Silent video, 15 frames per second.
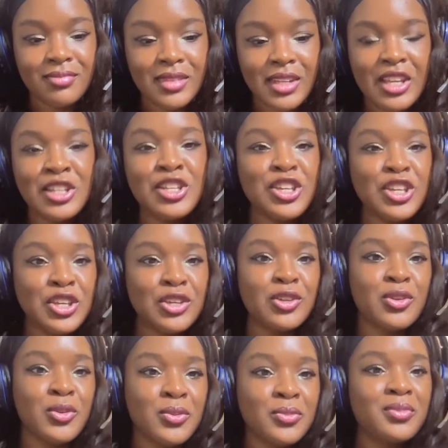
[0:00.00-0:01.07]
in
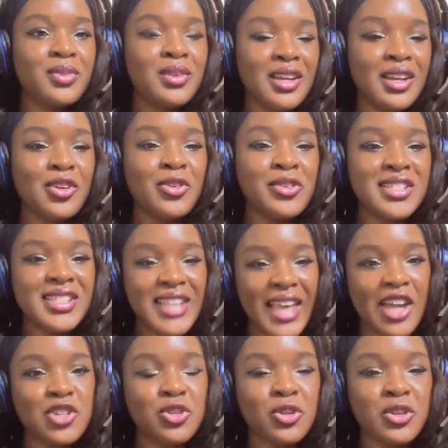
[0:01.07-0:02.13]
queue and on
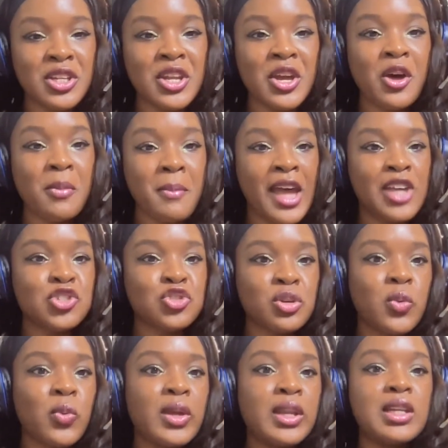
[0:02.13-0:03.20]
schedule. I'm
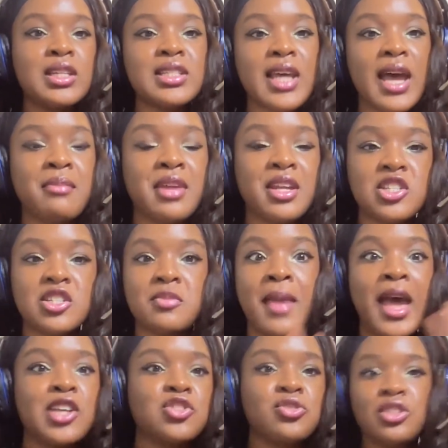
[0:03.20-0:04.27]
mastering one at a time, not just
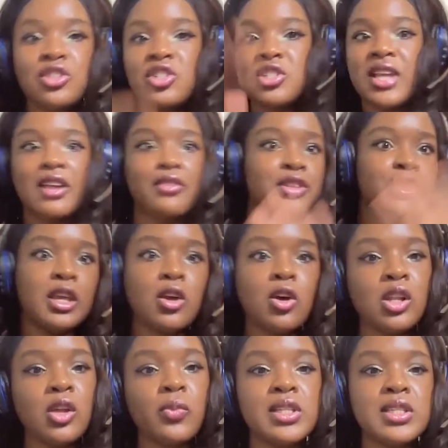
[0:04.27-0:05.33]
mastering just everything
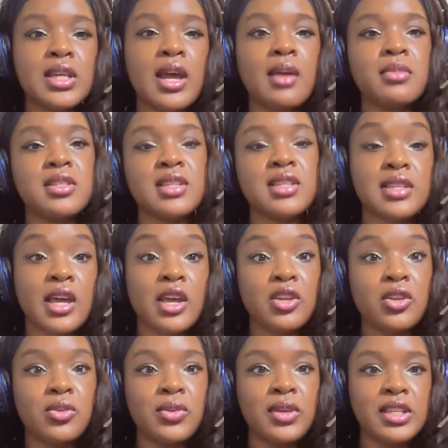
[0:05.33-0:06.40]
all at one time, because that's how
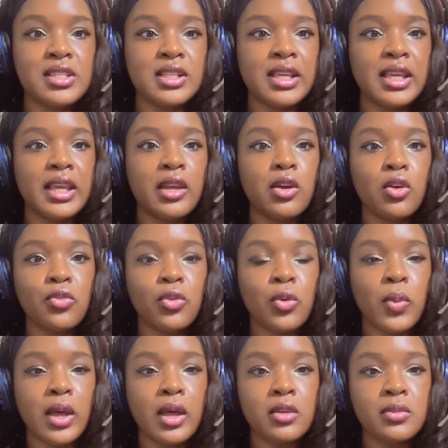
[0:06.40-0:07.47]
you easily get
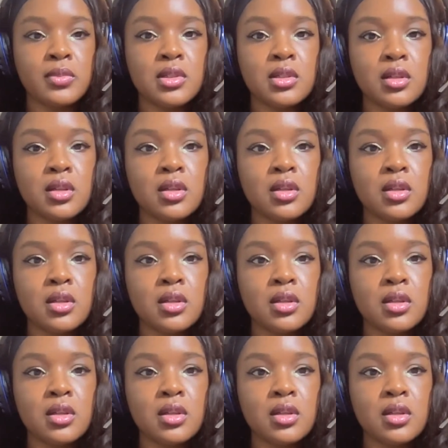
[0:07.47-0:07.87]
overwhelmed.